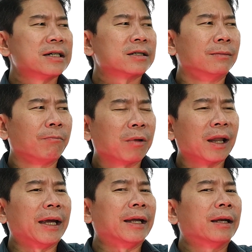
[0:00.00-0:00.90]

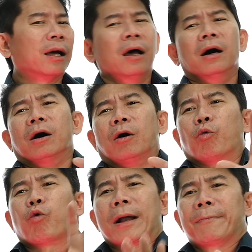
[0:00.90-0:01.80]
complaint or
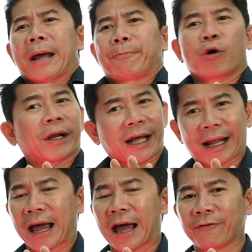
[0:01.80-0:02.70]
one bad point that
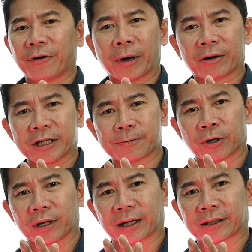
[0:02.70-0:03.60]
I have about this
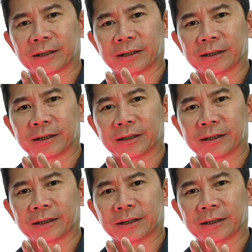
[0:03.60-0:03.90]
product.